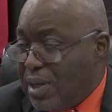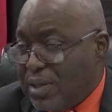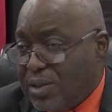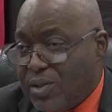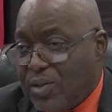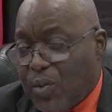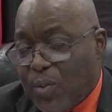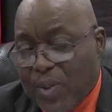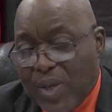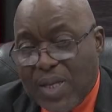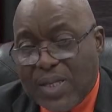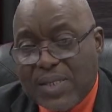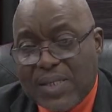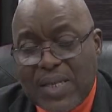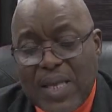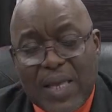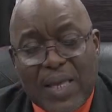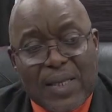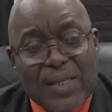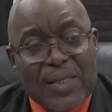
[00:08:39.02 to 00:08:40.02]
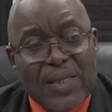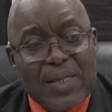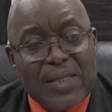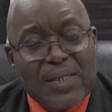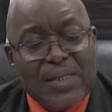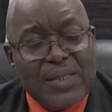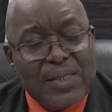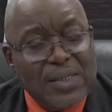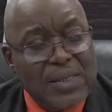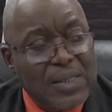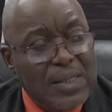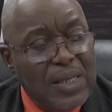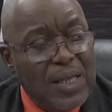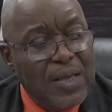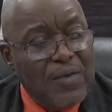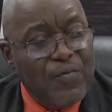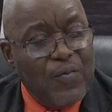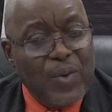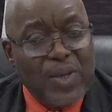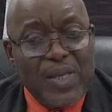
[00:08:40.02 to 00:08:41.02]
So we are saying that
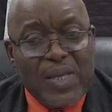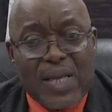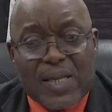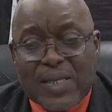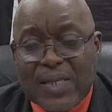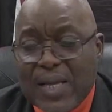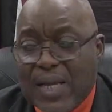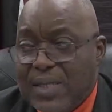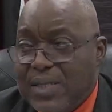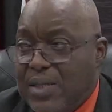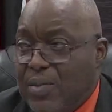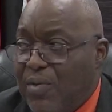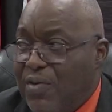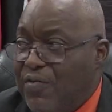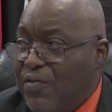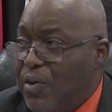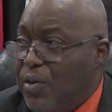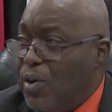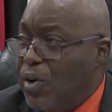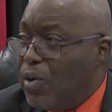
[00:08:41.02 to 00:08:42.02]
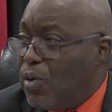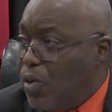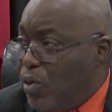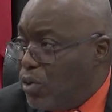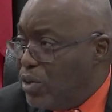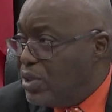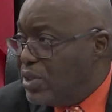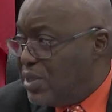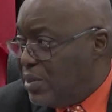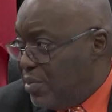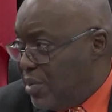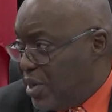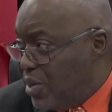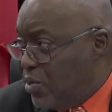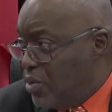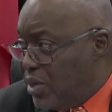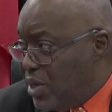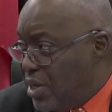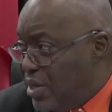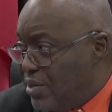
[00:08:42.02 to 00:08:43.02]
if we can get some of our own
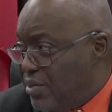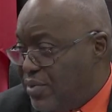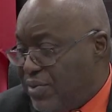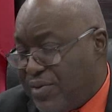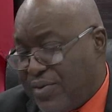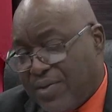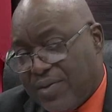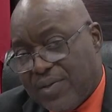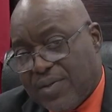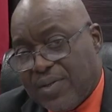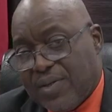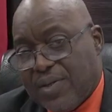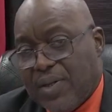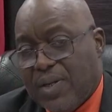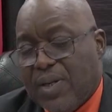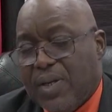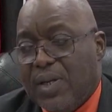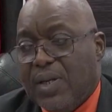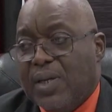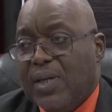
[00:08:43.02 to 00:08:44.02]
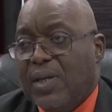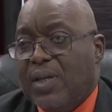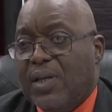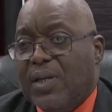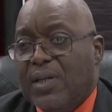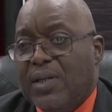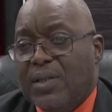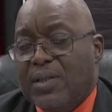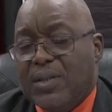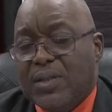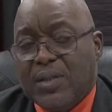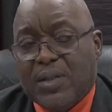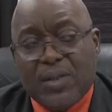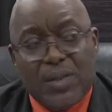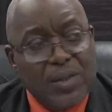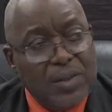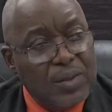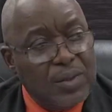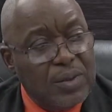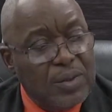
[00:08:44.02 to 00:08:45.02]
Tobagonians
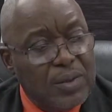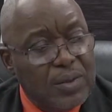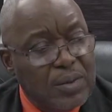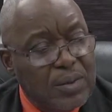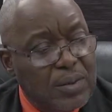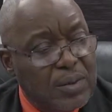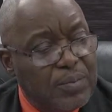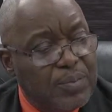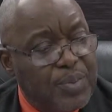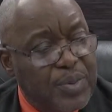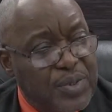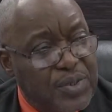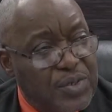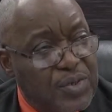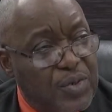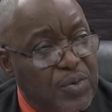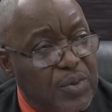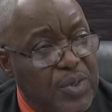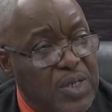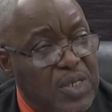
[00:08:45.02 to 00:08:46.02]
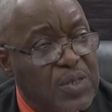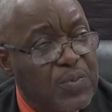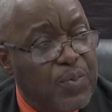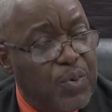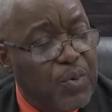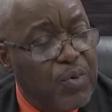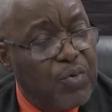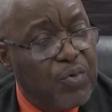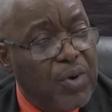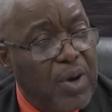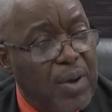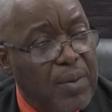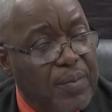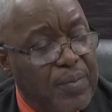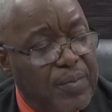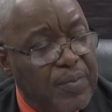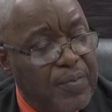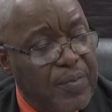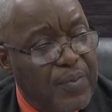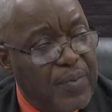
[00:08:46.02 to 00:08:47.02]
to pursue this program,
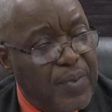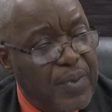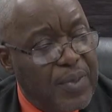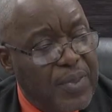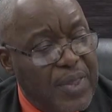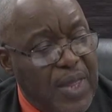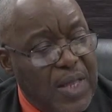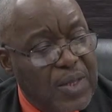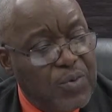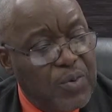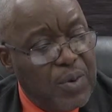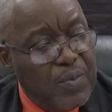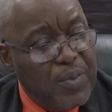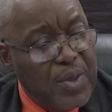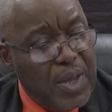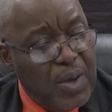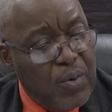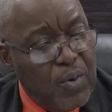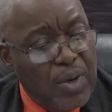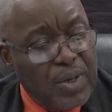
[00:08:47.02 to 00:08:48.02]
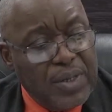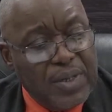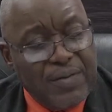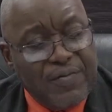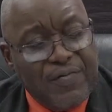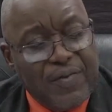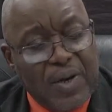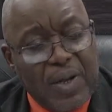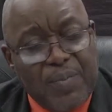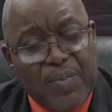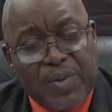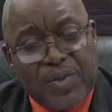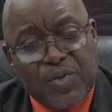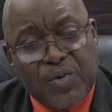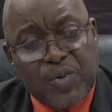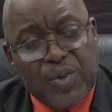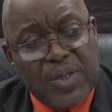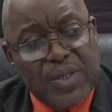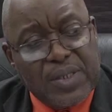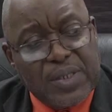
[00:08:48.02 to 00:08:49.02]
that will be a wonderful
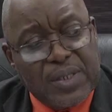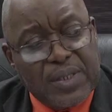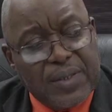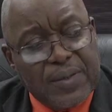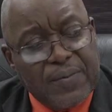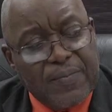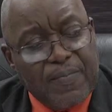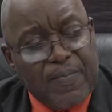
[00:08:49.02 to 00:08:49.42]
opportunity.